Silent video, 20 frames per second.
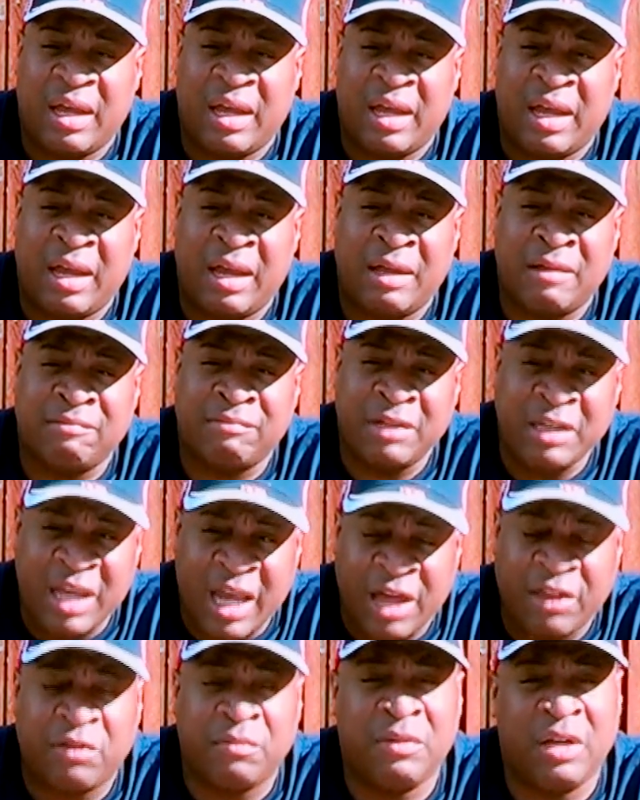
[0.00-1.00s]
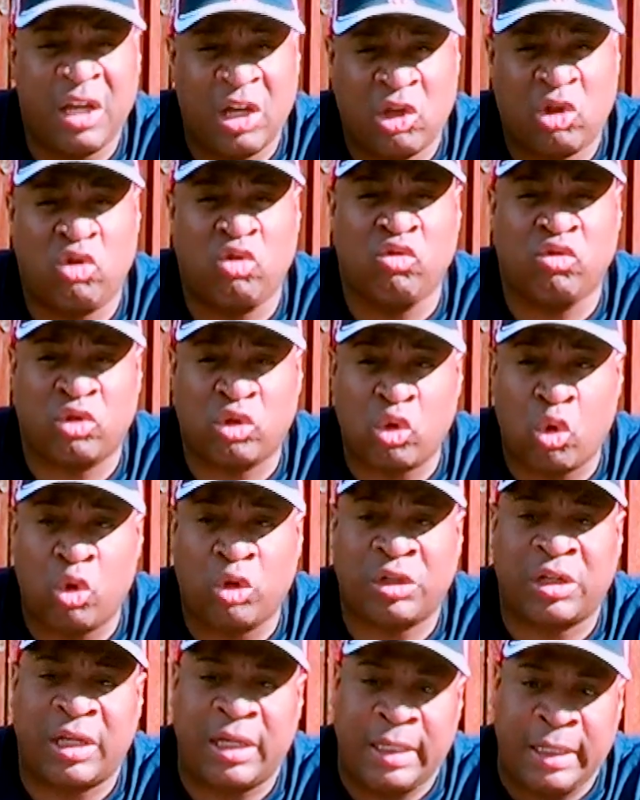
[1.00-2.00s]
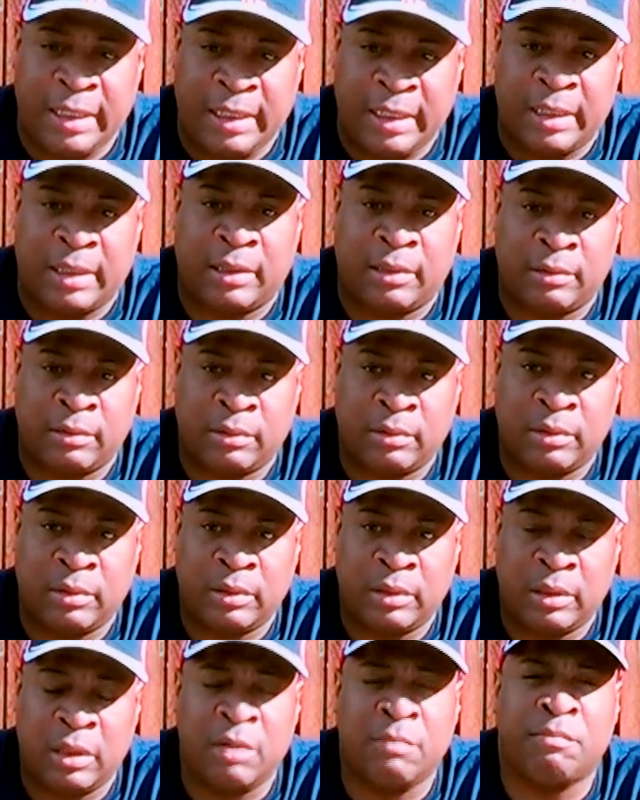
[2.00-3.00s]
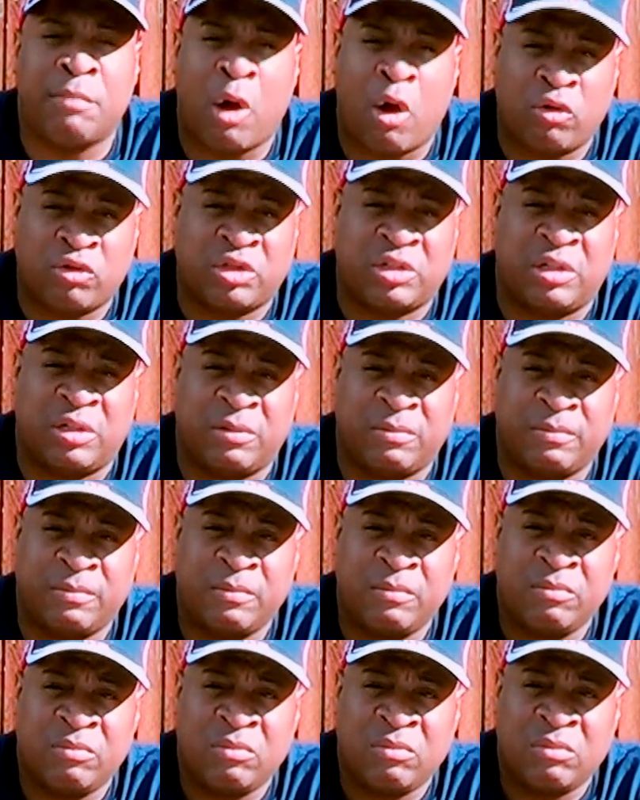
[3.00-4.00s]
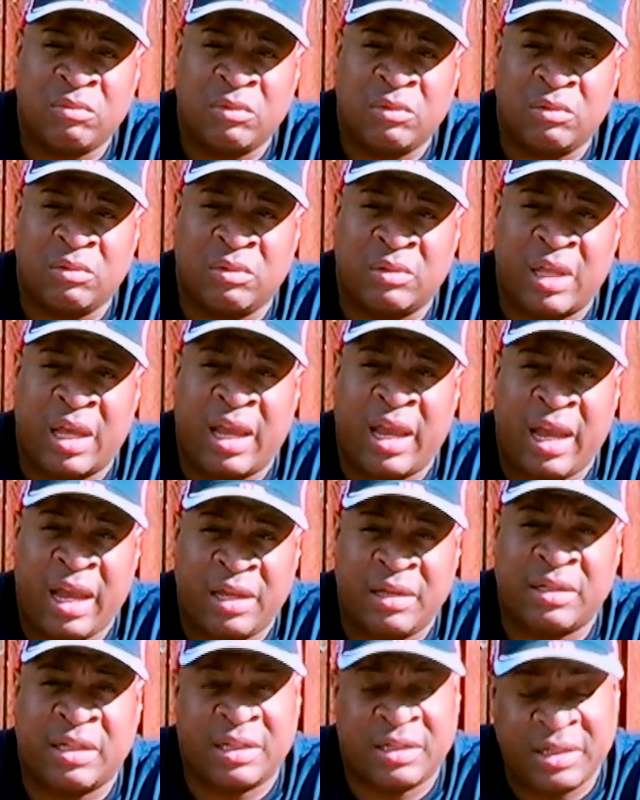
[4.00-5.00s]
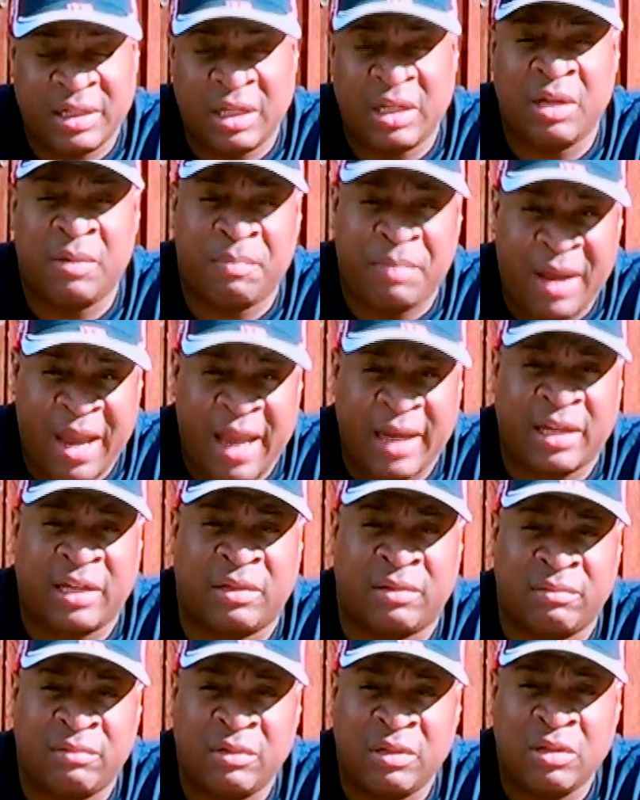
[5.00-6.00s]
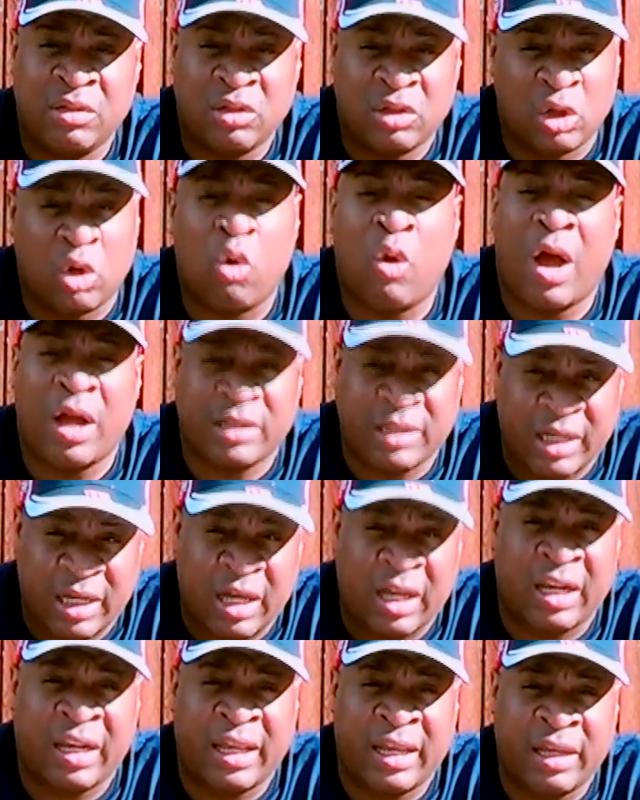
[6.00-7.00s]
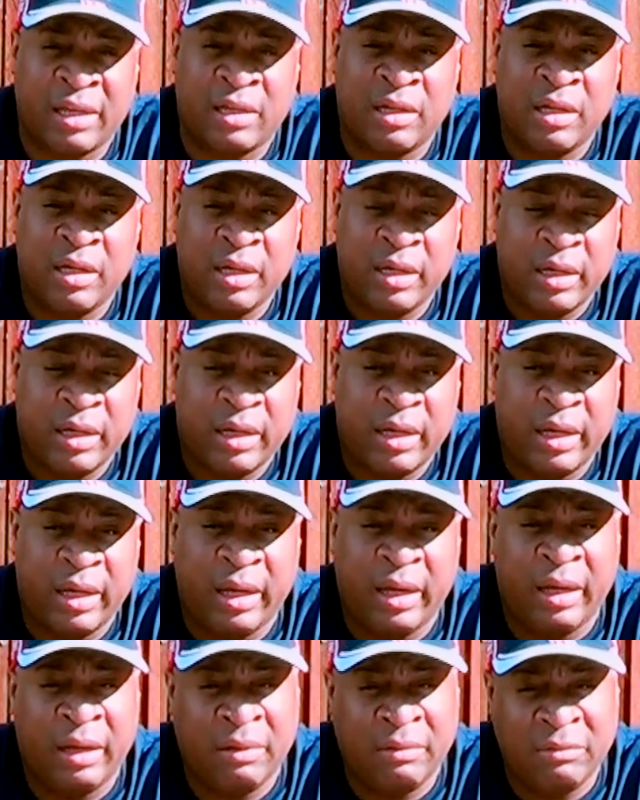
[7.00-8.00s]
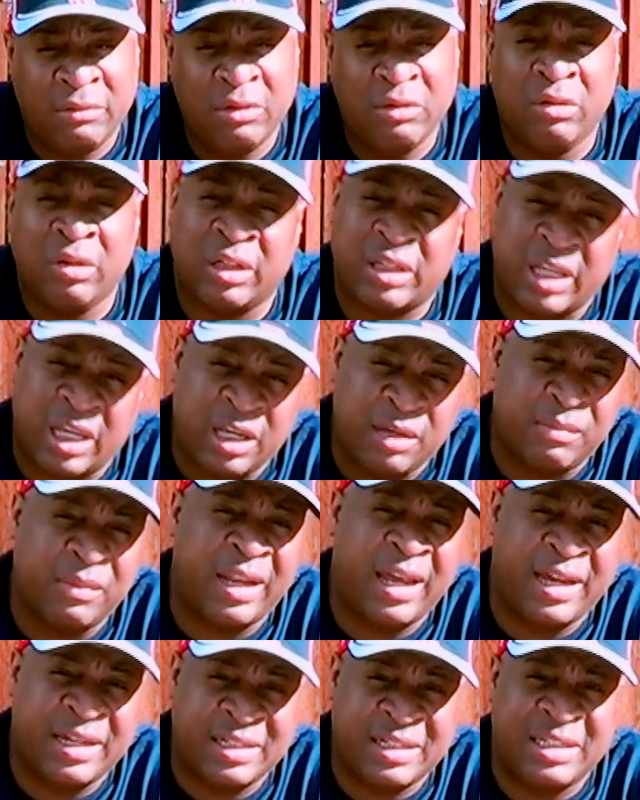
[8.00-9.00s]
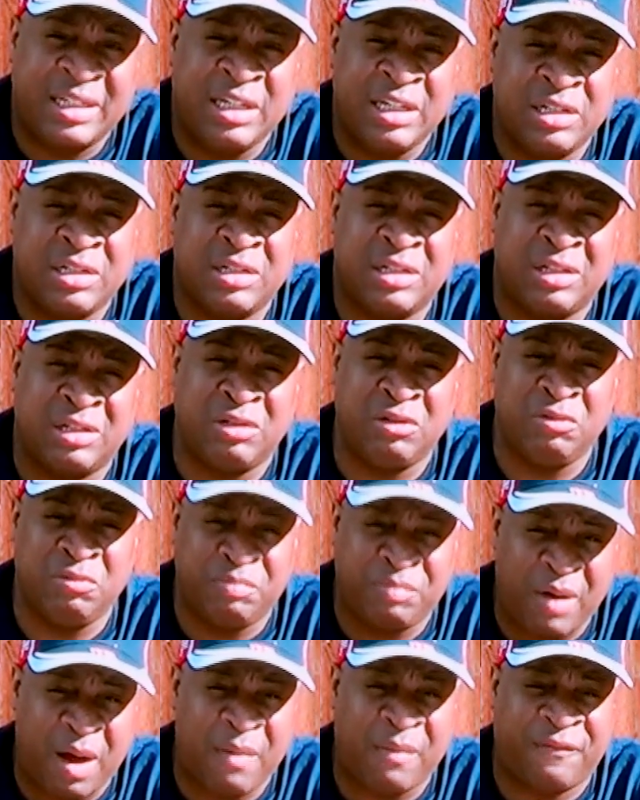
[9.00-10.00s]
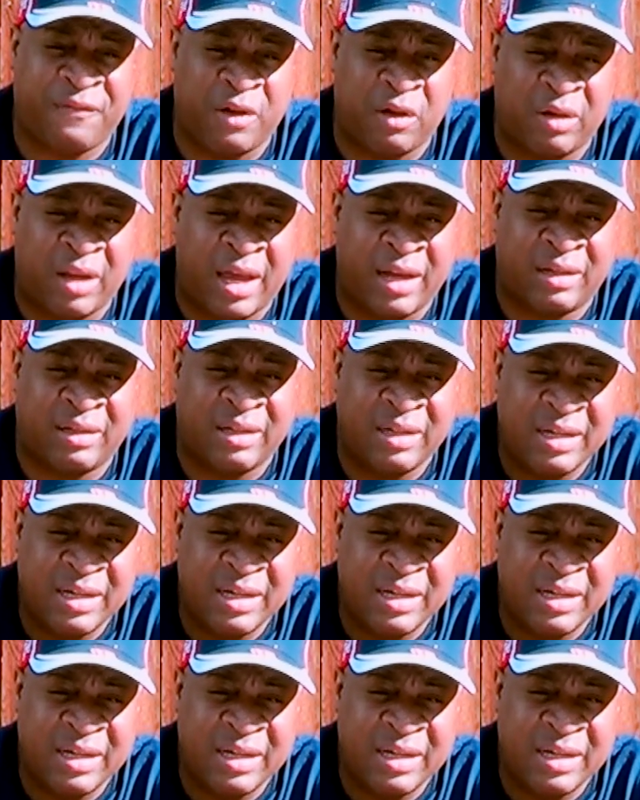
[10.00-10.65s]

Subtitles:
And he had some issues toward the end in Boston that sent him packing to go out to LA. And you looked at him last season and you probably felt like,